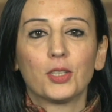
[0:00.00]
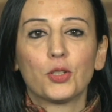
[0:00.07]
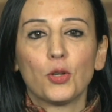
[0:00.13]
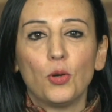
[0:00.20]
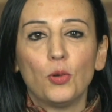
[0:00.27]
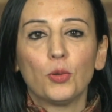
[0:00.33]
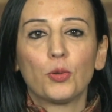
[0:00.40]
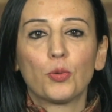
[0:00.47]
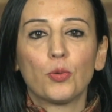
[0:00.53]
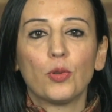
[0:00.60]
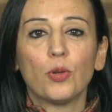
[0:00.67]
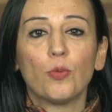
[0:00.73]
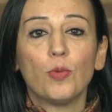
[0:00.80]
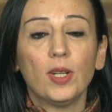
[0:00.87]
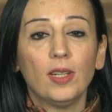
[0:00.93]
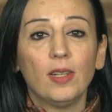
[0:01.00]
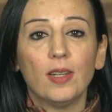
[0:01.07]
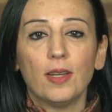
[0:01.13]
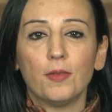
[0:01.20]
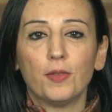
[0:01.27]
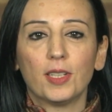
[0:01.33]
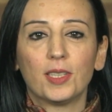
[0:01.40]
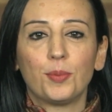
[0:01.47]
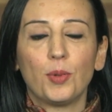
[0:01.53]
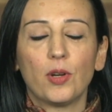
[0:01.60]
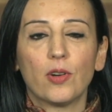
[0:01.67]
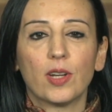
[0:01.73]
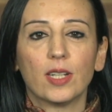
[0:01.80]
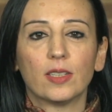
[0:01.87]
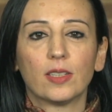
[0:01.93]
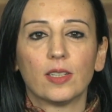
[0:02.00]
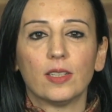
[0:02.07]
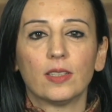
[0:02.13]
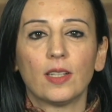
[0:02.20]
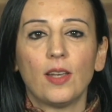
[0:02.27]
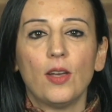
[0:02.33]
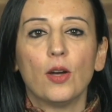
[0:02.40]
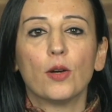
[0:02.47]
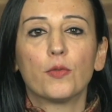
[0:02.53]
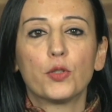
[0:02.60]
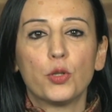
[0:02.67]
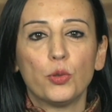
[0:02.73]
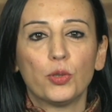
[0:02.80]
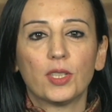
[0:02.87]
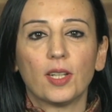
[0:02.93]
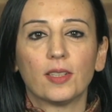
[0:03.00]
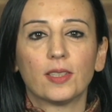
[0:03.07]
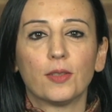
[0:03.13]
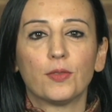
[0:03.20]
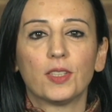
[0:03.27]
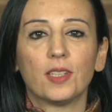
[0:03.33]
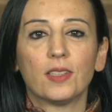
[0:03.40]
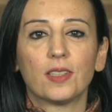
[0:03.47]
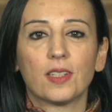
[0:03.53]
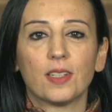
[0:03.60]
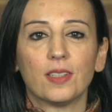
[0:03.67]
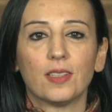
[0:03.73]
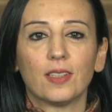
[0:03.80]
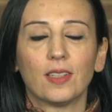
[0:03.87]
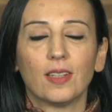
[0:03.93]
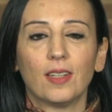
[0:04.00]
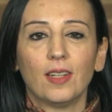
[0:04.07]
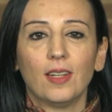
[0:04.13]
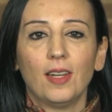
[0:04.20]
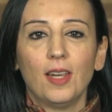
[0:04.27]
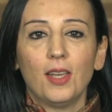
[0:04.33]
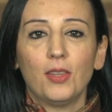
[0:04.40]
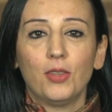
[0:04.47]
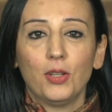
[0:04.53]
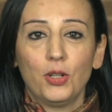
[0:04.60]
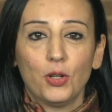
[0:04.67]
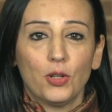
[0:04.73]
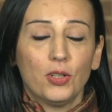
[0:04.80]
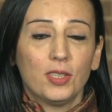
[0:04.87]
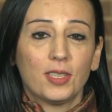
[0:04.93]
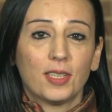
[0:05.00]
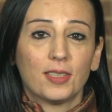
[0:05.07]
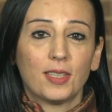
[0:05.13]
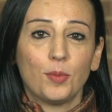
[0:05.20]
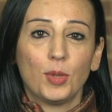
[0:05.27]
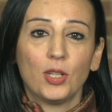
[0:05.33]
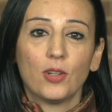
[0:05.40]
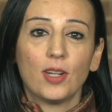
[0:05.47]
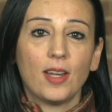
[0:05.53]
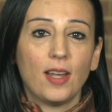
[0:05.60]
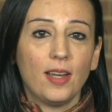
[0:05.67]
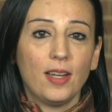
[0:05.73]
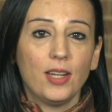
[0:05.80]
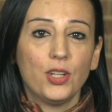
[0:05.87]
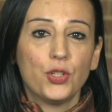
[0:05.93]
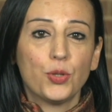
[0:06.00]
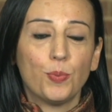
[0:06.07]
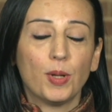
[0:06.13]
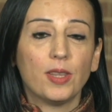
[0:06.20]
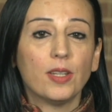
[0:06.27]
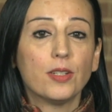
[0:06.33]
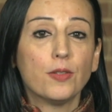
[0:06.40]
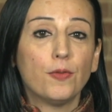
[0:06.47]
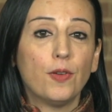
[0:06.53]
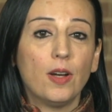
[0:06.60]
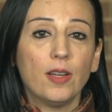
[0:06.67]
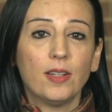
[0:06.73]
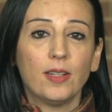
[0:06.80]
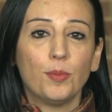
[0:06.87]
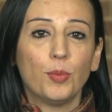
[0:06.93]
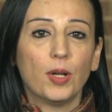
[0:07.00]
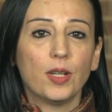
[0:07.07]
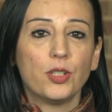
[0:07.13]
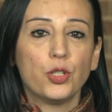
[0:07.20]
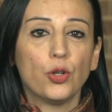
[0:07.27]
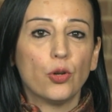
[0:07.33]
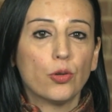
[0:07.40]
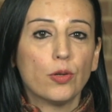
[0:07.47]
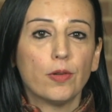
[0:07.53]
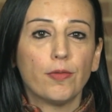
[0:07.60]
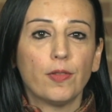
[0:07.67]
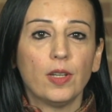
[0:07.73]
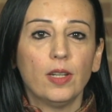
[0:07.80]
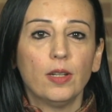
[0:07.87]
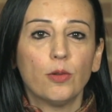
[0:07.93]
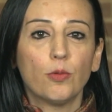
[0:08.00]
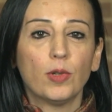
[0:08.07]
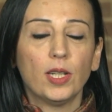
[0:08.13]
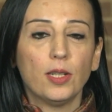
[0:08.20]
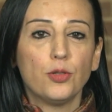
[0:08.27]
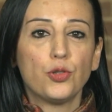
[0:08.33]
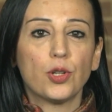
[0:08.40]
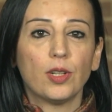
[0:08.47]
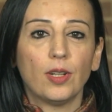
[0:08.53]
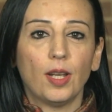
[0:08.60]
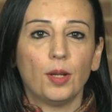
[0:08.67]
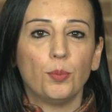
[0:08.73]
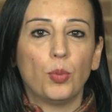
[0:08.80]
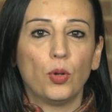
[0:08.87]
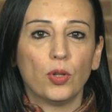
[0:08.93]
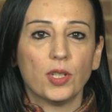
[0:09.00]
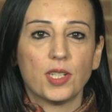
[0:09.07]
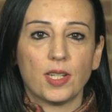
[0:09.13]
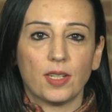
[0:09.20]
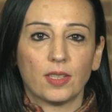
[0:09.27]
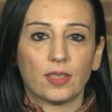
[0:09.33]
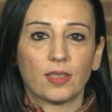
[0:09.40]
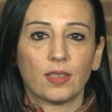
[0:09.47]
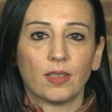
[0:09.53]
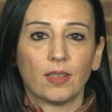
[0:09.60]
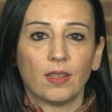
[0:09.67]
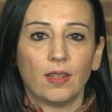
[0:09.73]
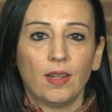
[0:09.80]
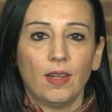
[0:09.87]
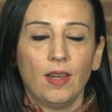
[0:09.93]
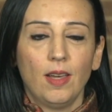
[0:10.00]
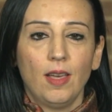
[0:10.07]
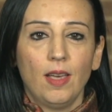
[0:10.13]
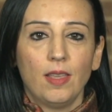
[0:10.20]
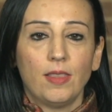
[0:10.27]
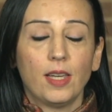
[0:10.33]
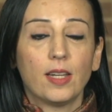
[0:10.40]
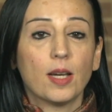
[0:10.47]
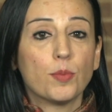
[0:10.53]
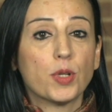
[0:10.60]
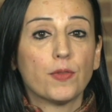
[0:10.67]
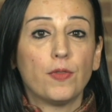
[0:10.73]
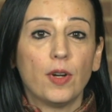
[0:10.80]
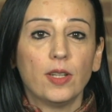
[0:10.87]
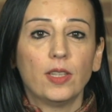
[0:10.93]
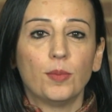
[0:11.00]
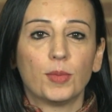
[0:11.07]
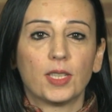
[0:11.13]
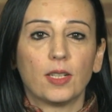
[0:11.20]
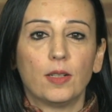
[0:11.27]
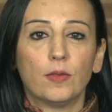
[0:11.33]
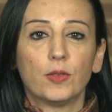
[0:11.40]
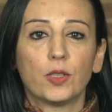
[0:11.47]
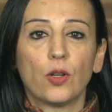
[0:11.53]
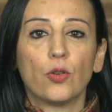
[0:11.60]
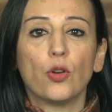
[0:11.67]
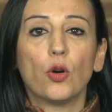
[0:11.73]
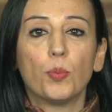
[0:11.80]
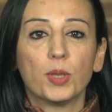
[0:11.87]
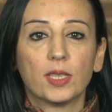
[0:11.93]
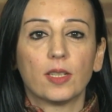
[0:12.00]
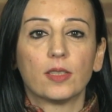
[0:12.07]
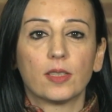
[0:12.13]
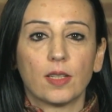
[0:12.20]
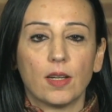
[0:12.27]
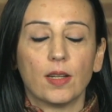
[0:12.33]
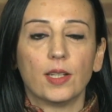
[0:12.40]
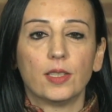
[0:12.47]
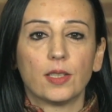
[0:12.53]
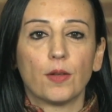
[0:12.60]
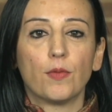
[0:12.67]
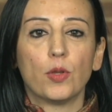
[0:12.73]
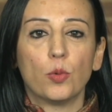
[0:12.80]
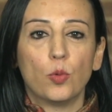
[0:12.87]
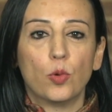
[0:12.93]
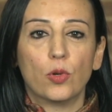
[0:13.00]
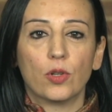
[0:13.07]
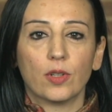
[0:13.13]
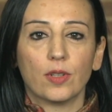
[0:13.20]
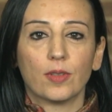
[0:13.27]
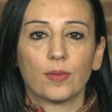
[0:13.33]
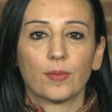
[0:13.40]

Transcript: told through the real life experiences of two sets of sisters. The girls are similar in age, but they're divided by geography, religion, and politics. They come to find themselves on opposite sides of the war.